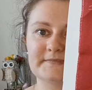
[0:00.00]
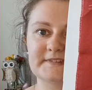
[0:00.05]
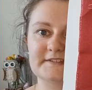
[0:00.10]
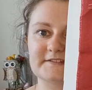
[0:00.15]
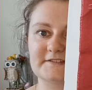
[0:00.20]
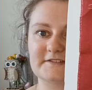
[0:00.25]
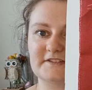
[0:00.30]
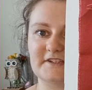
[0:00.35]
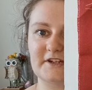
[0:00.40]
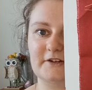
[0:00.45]

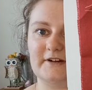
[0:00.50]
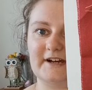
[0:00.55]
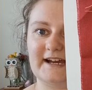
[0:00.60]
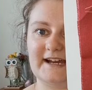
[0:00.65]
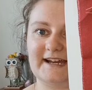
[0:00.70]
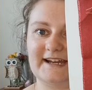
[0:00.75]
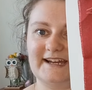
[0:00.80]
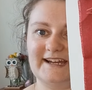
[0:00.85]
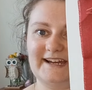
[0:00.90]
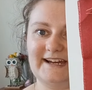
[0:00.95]
So
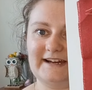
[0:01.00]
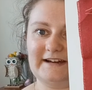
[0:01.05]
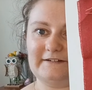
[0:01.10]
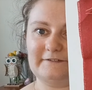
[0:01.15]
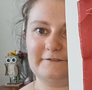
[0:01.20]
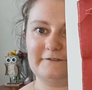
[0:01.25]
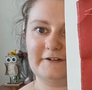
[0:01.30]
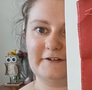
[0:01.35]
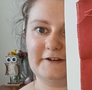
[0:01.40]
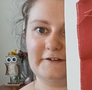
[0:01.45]
I
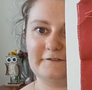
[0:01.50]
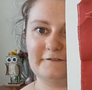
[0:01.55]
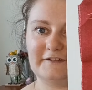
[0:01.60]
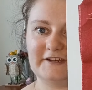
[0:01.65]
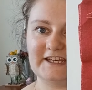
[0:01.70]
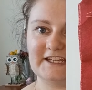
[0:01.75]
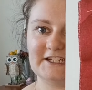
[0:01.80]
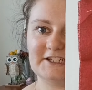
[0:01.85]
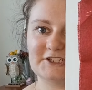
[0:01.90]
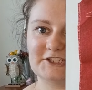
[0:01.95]
have
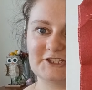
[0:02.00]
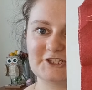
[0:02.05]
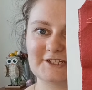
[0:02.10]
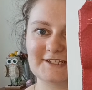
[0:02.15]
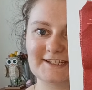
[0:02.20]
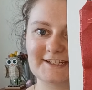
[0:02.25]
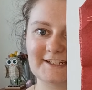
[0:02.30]
finished